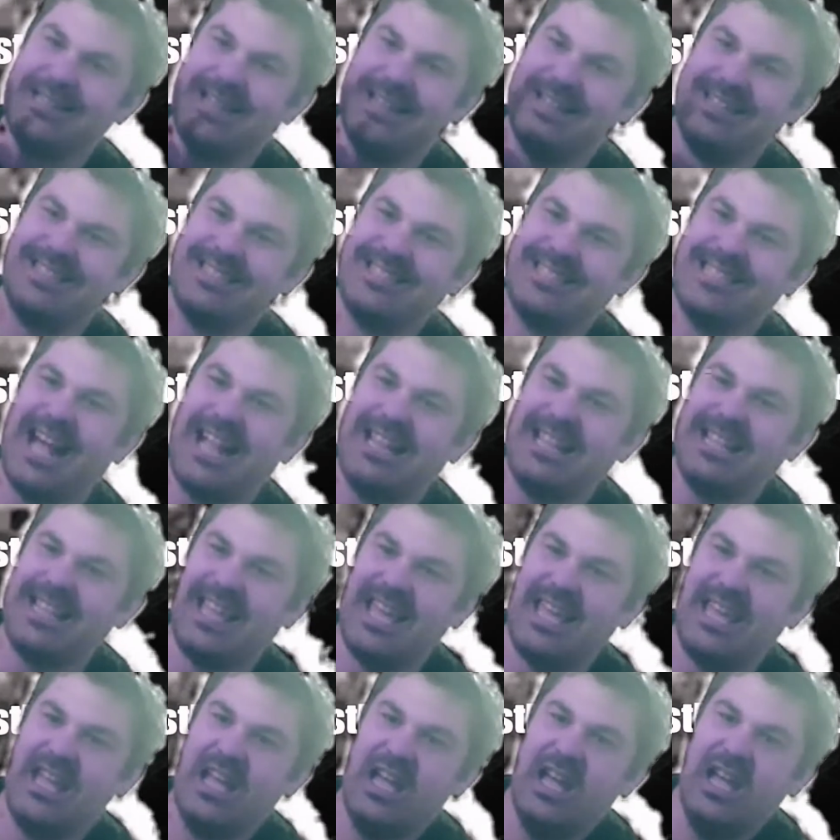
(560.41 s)
and
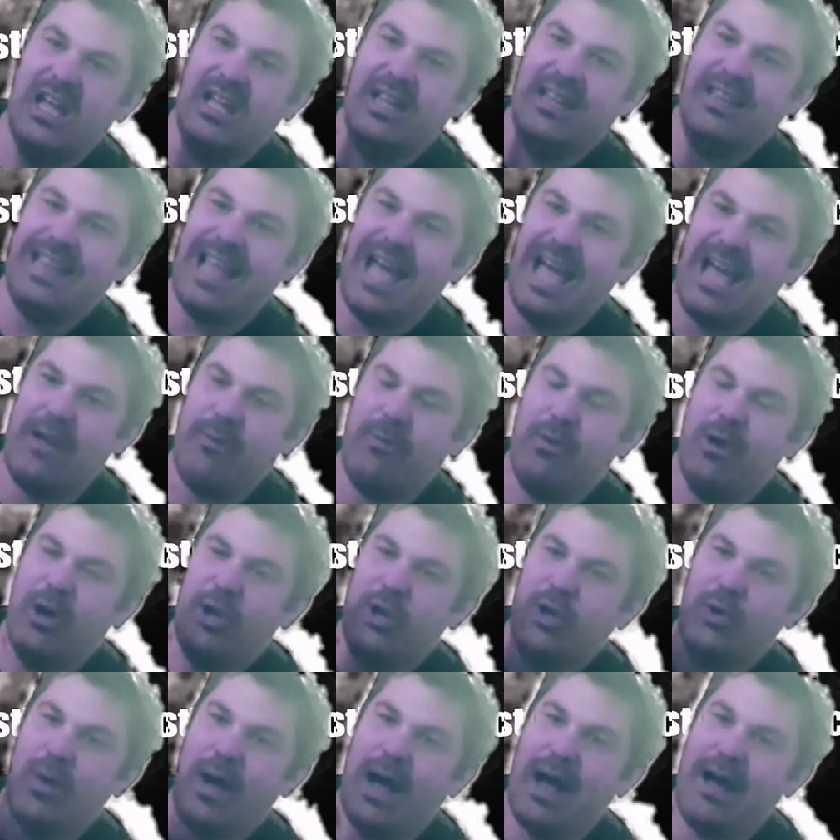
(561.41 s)
Saturday now
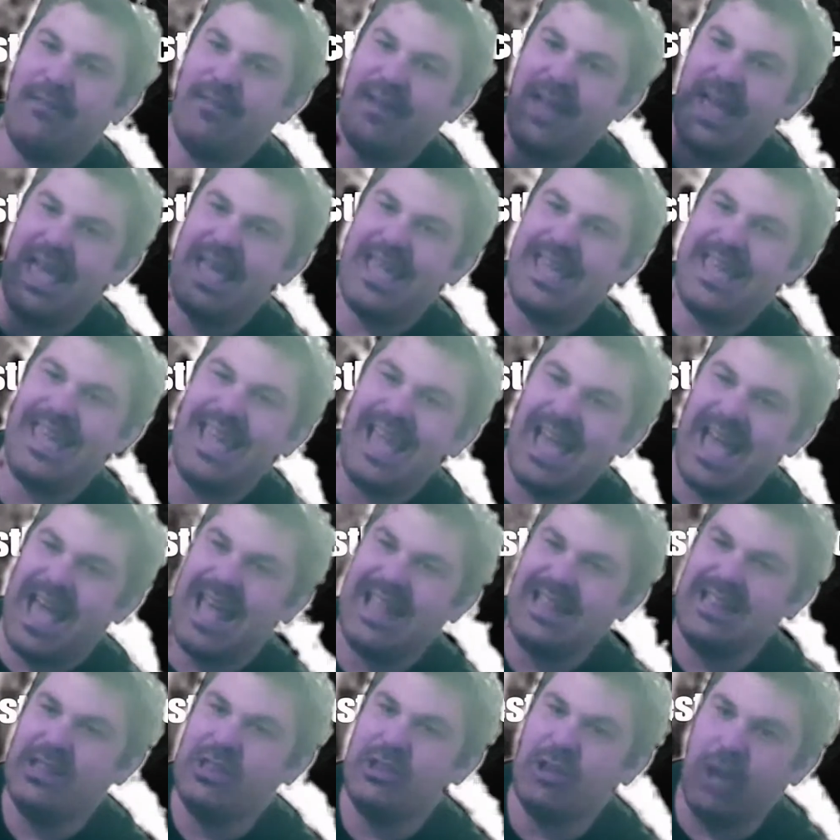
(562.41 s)
you have
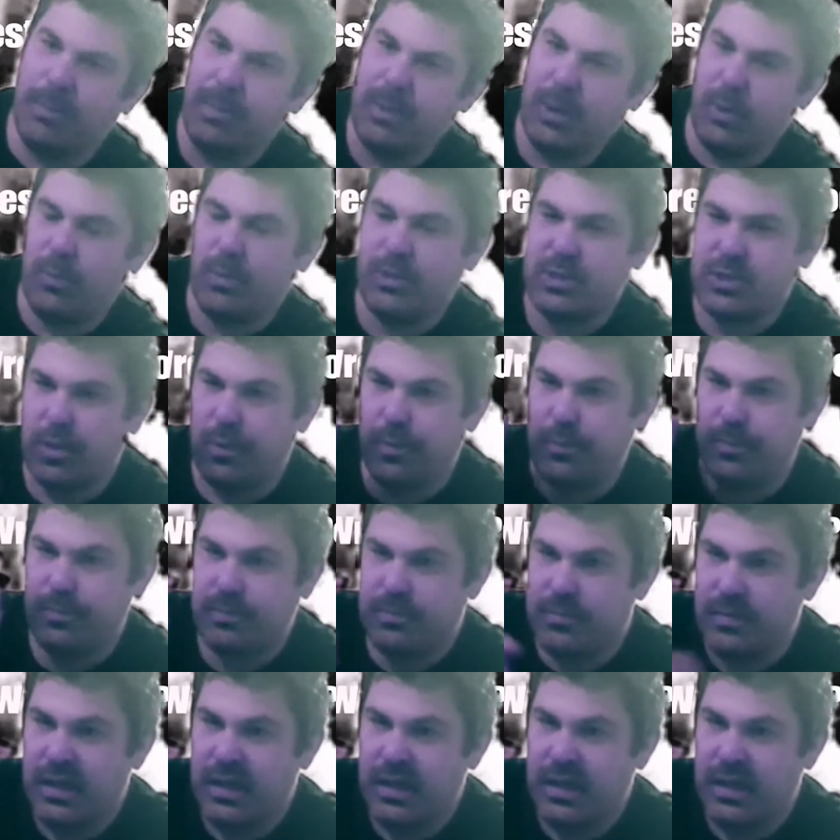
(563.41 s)
ENW. So